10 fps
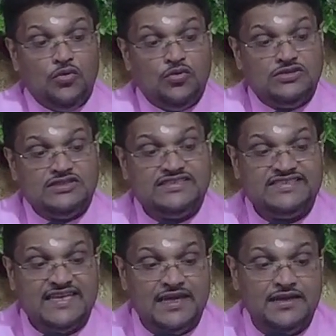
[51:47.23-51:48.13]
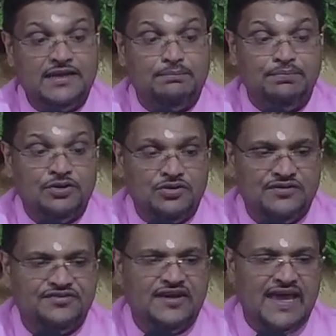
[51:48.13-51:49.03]
Seeing the
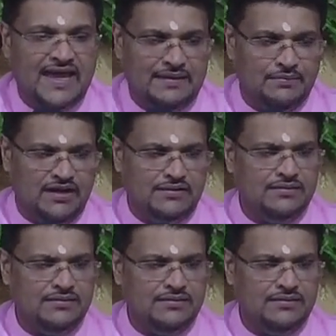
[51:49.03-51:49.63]
beautiful animal